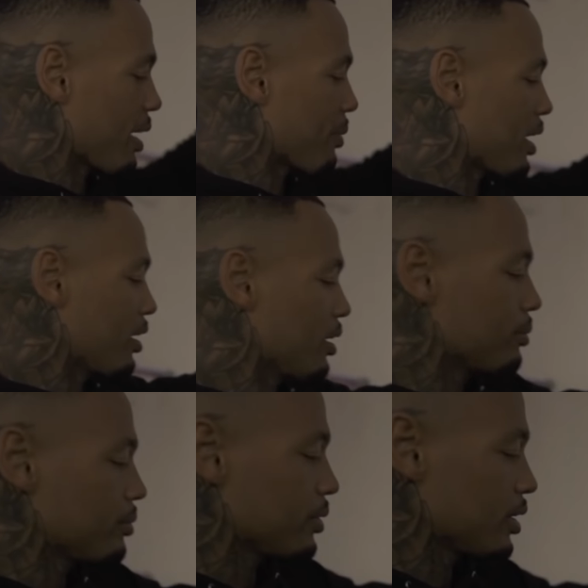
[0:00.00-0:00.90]
at my
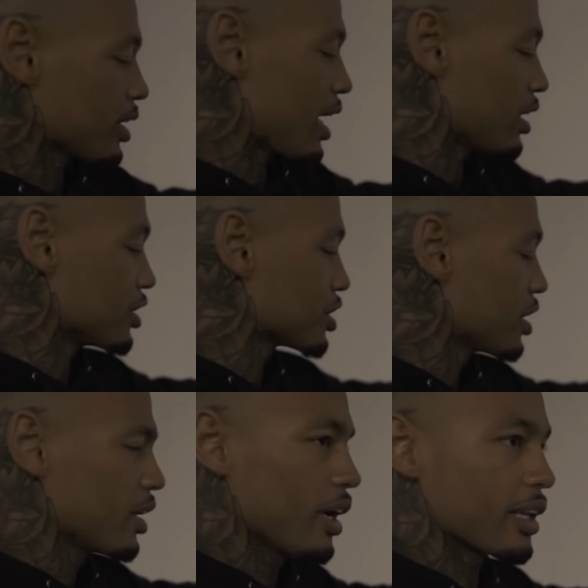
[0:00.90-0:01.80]
college.
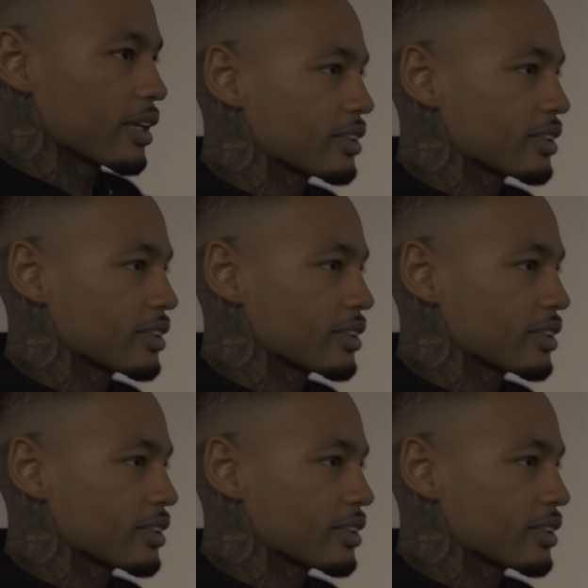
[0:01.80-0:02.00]
I think